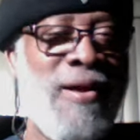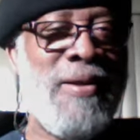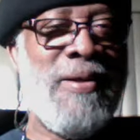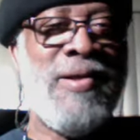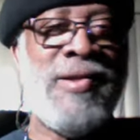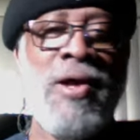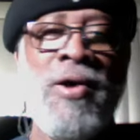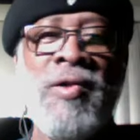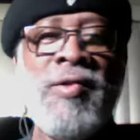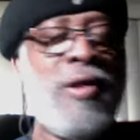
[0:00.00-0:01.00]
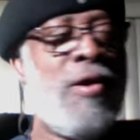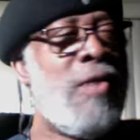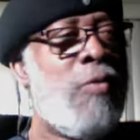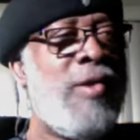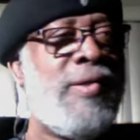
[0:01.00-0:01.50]
So
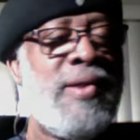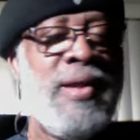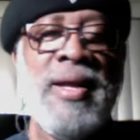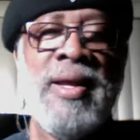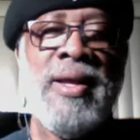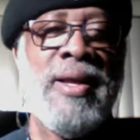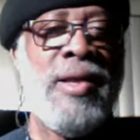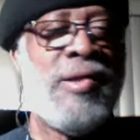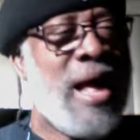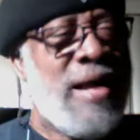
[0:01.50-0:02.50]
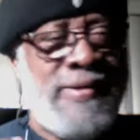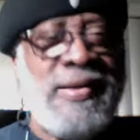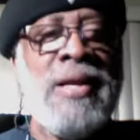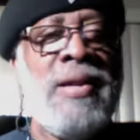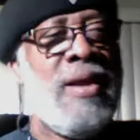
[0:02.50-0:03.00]
I
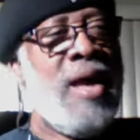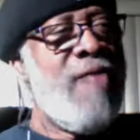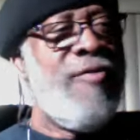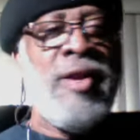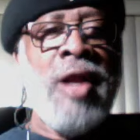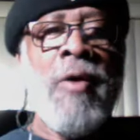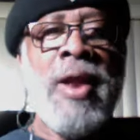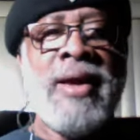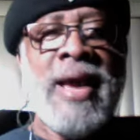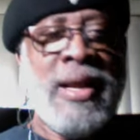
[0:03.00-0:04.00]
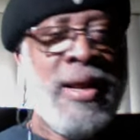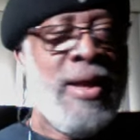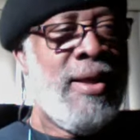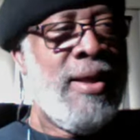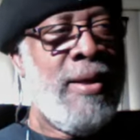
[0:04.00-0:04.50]
still, every now and again,
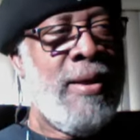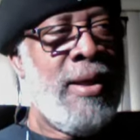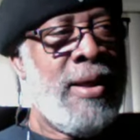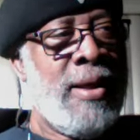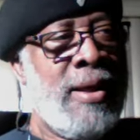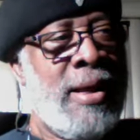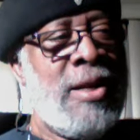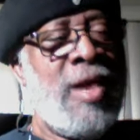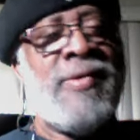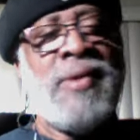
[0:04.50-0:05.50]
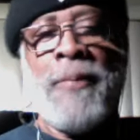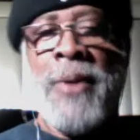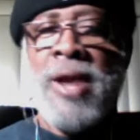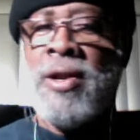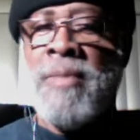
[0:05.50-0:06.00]
he doesn't
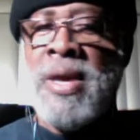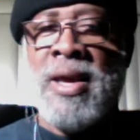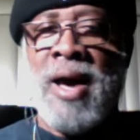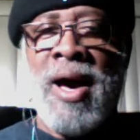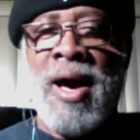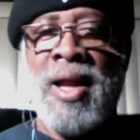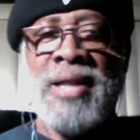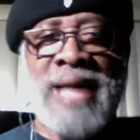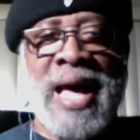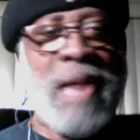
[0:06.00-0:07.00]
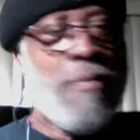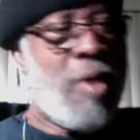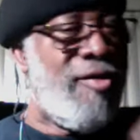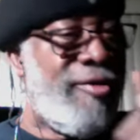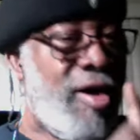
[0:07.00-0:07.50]
appear to me all the time.
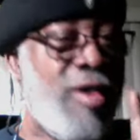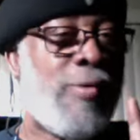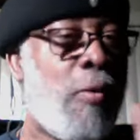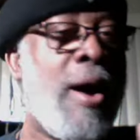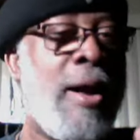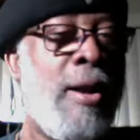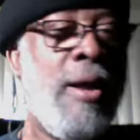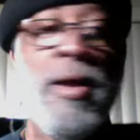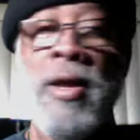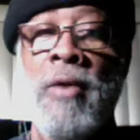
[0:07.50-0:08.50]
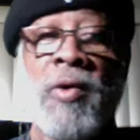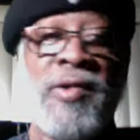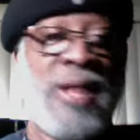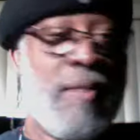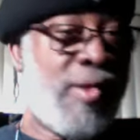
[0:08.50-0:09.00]
But the first one was
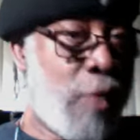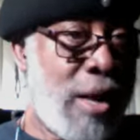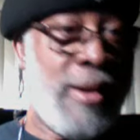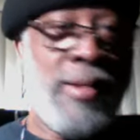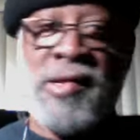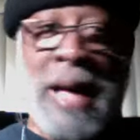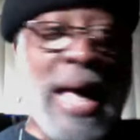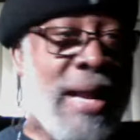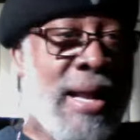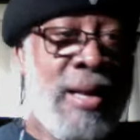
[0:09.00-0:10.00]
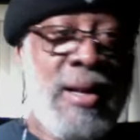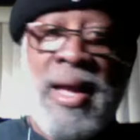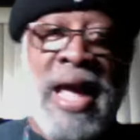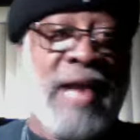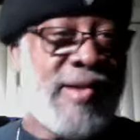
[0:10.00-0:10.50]
him sweating, smiling,
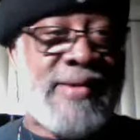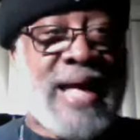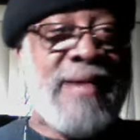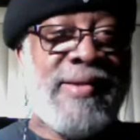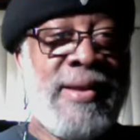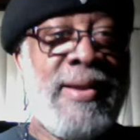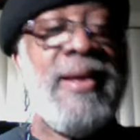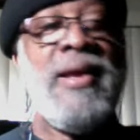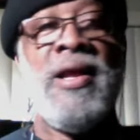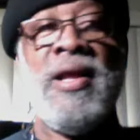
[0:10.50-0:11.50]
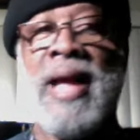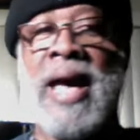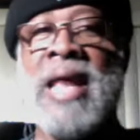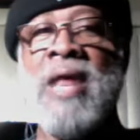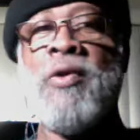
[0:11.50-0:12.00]
exercising.
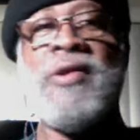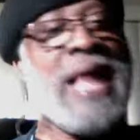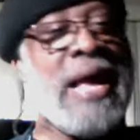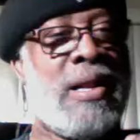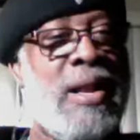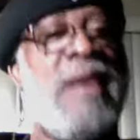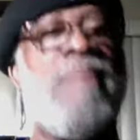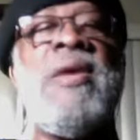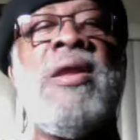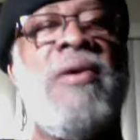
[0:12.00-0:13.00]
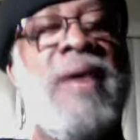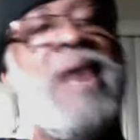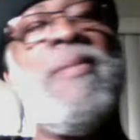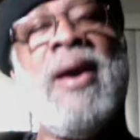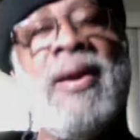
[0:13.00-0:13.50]
And he was like letting me know, hey,
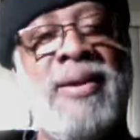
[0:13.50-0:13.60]
man,